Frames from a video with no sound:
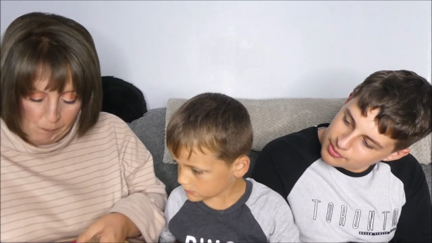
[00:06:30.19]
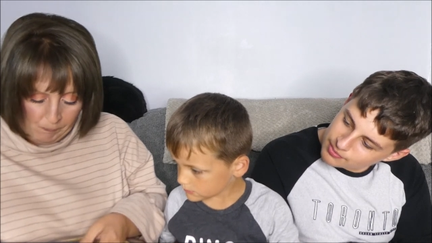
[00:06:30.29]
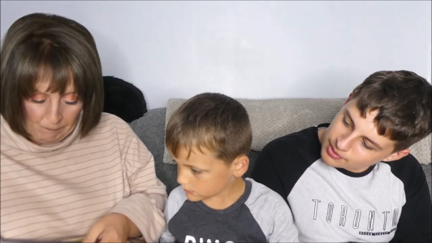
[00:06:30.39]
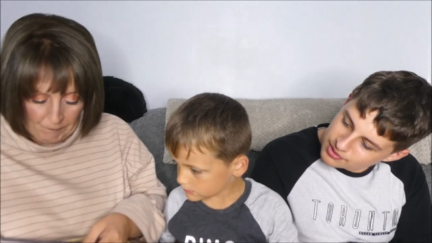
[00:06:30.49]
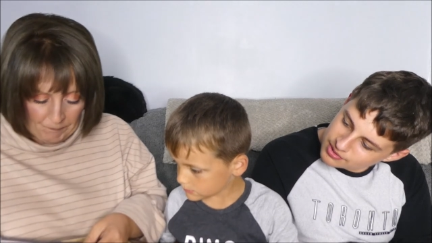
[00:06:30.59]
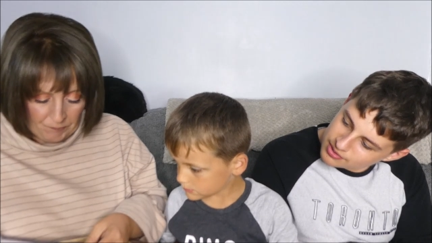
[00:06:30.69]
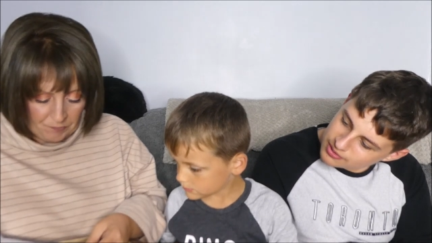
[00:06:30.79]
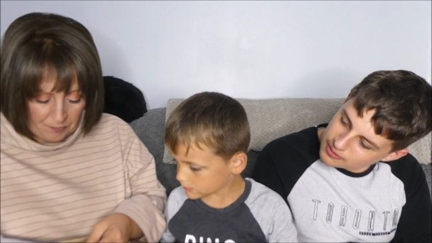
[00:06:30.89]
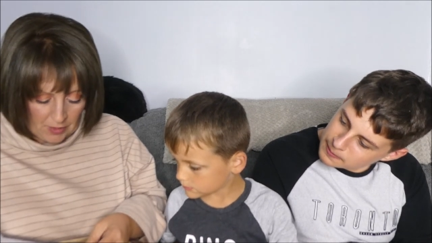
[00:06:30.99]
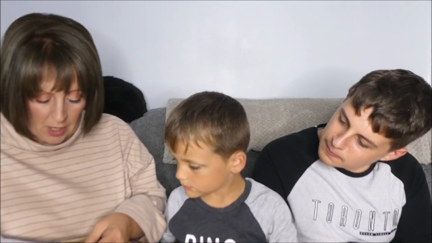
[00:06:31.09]
Speaker 1: mini box.
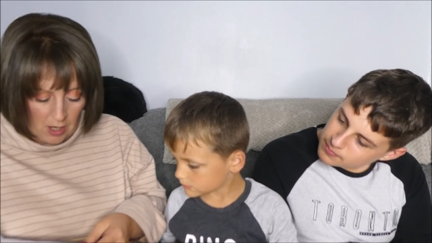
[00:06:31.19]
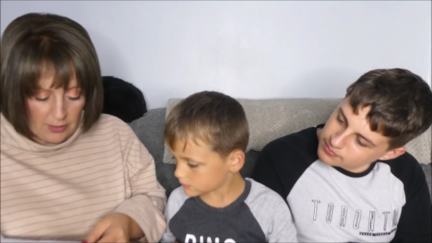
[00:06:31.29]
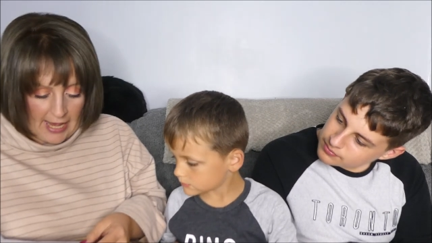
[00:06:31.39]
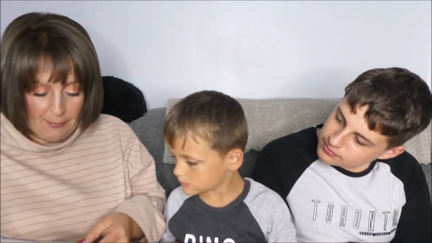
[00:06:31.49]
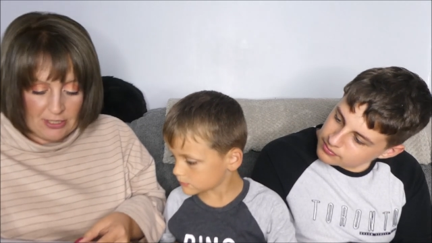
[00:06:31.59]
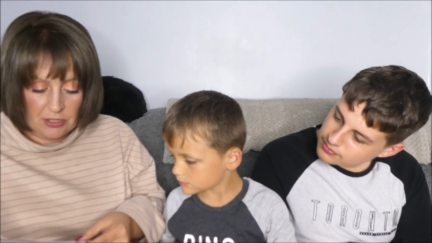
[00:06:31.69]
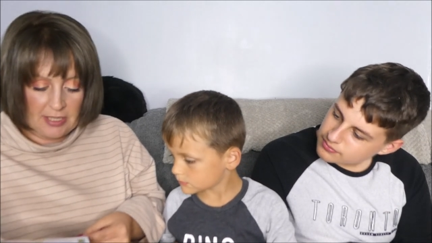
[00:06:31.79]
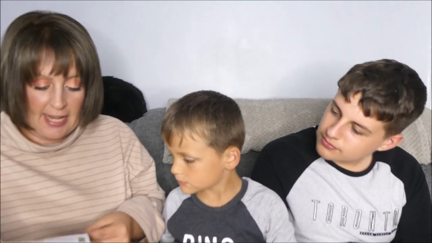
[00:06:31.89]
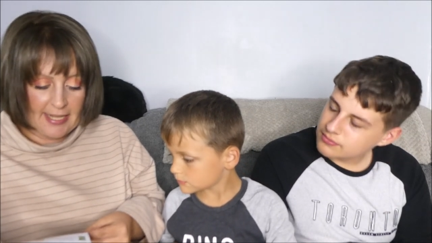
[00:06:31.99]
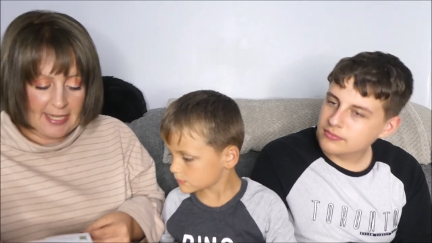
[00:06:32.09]
Oh yeah, we just
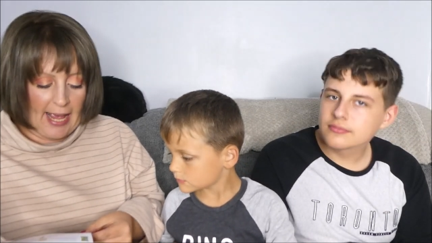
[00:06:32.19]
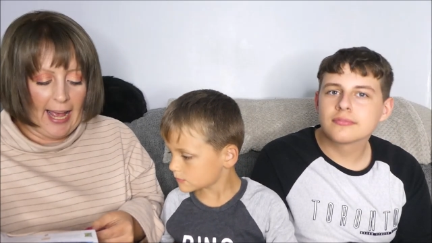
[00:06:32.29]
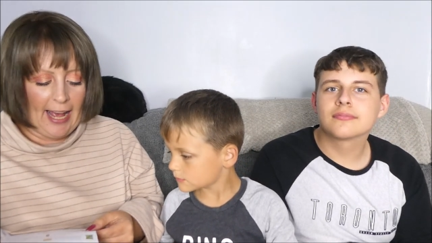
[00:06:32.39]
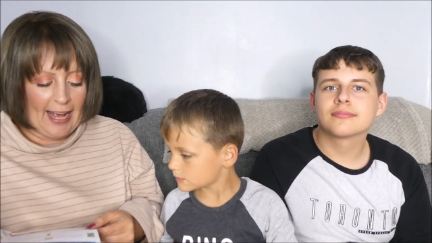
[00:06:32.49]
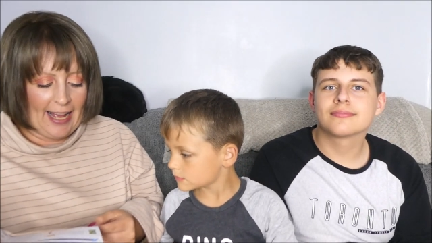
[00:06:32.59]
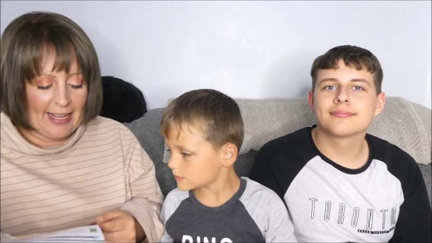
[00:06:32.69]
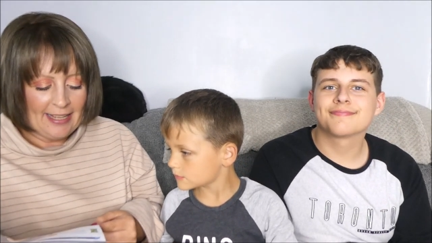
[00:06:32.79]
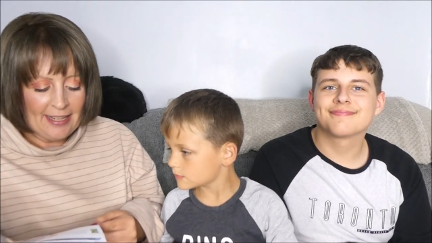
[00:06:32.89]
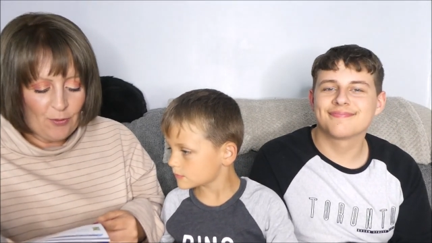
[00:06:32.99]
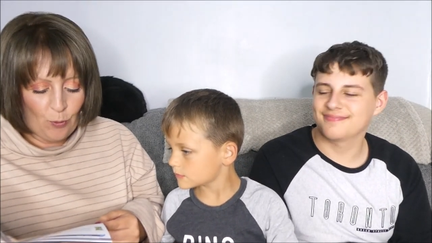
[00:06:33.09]
did.
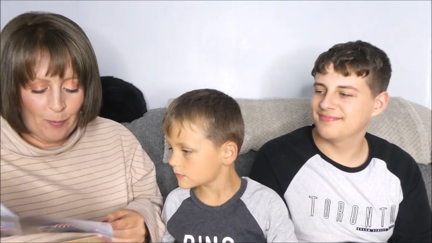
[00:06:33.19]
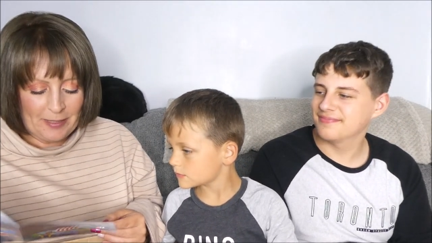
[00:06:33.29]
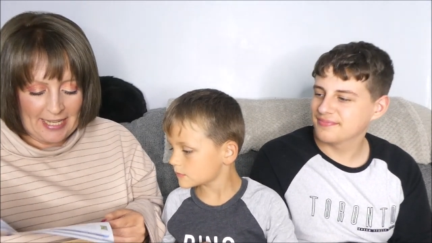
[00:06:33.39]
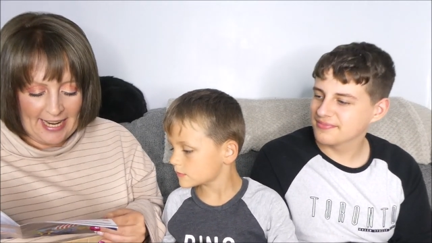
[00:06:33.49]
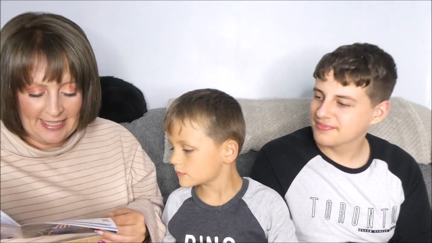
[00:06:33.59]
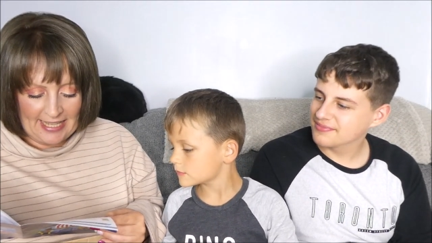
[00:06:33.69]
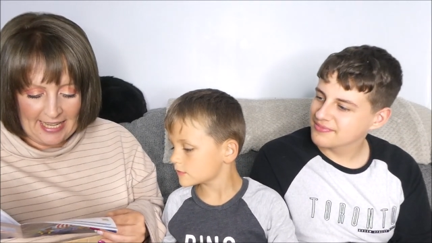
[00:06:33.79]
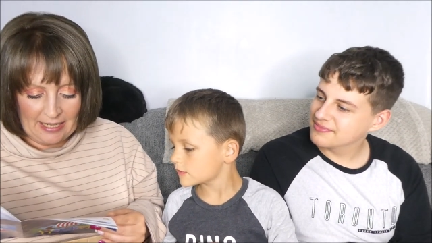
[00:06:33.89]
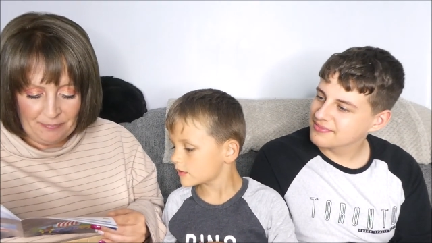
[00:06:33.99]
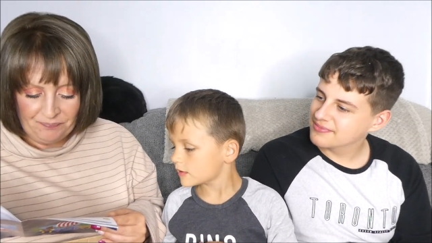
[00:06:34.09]
Whoopsie
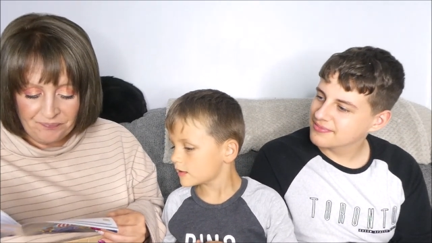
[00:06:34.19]
daisy.